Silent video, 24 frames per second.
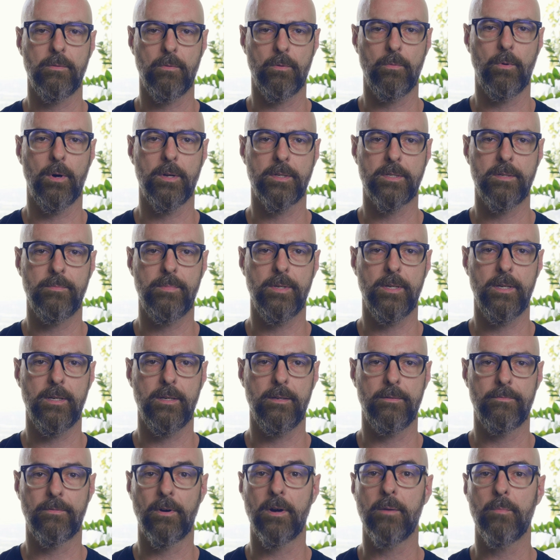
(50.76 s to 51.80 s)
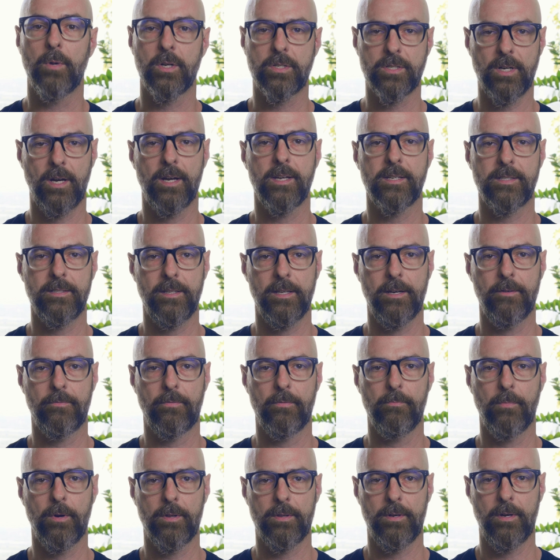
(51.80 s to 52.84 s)
would want to be very much isolated
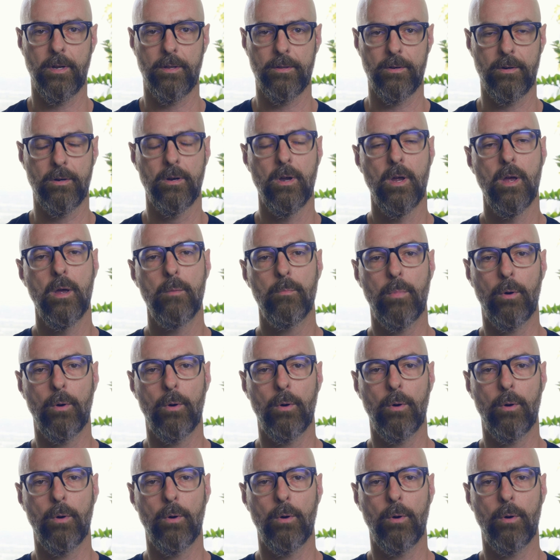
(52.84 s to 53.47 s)
from one another.